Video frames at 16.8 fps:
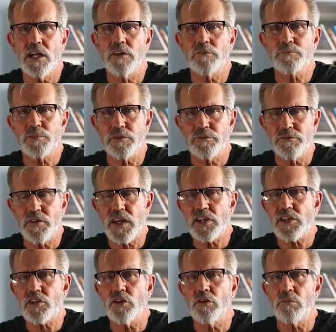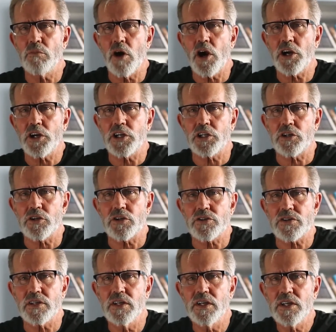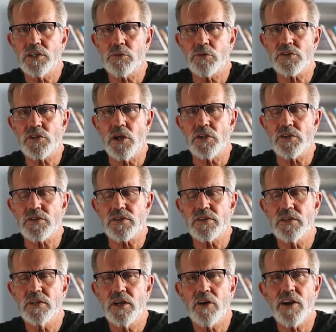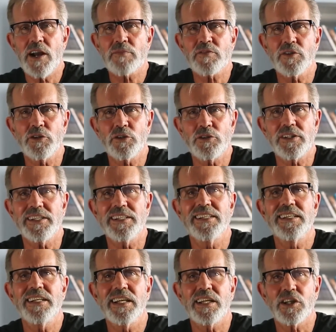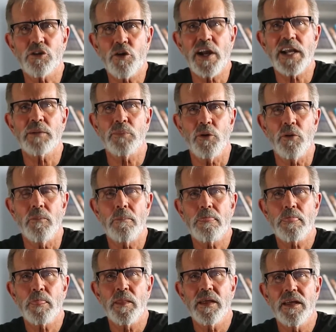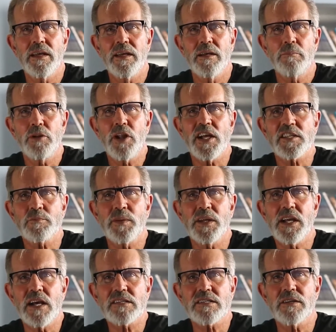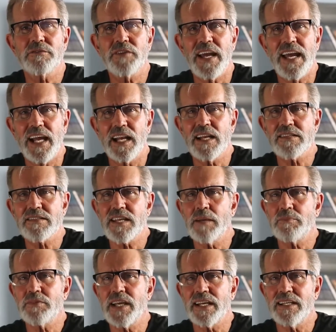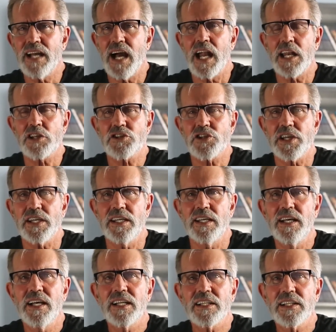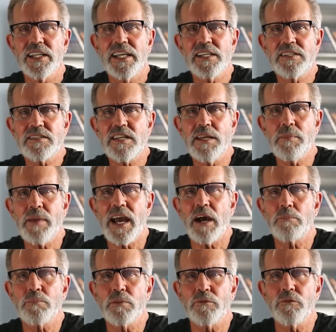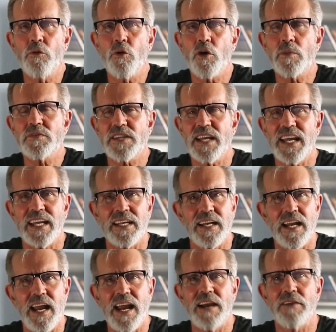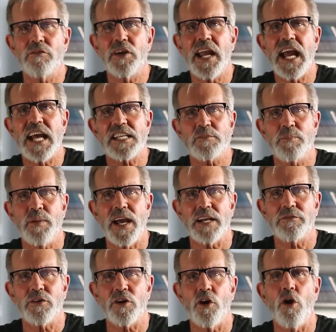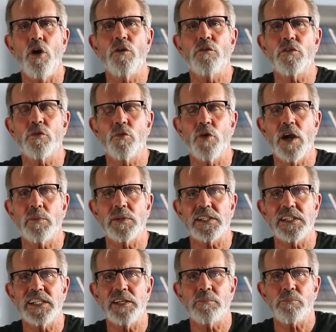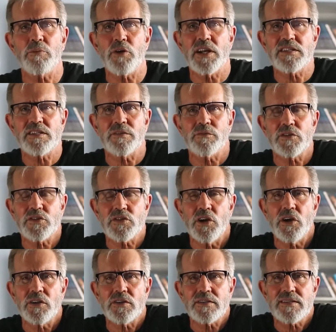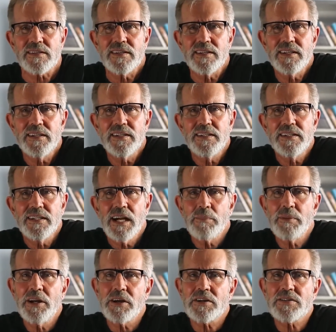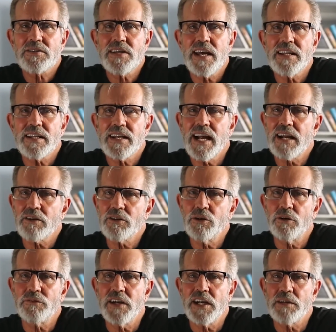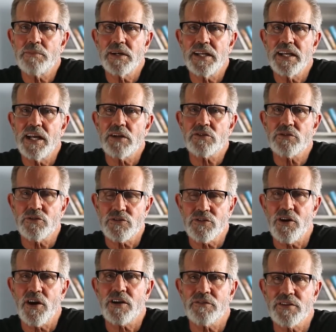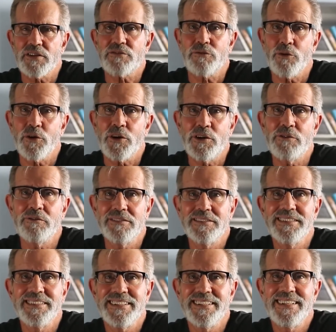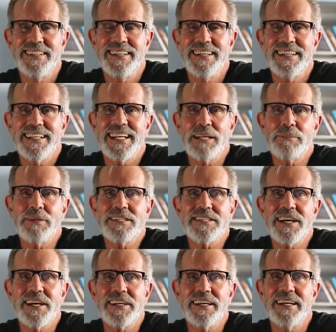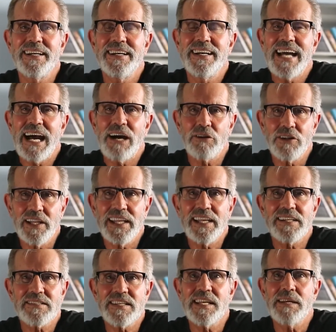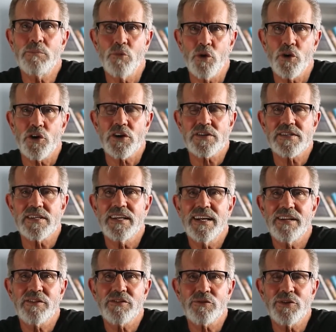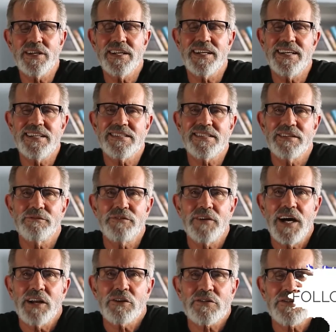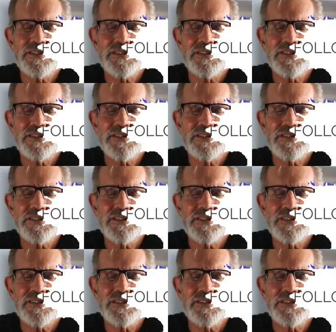of professional marketers, the results are absolutely incredible. Plus, because of LSM technology, LinkSeam outperforms in every aspect for overwhelmingly impressive results. I'm here to say that I don't know of anybody else who's thought of this for you. Now let me tell you how LinkSeam works in 3 easy-to-follow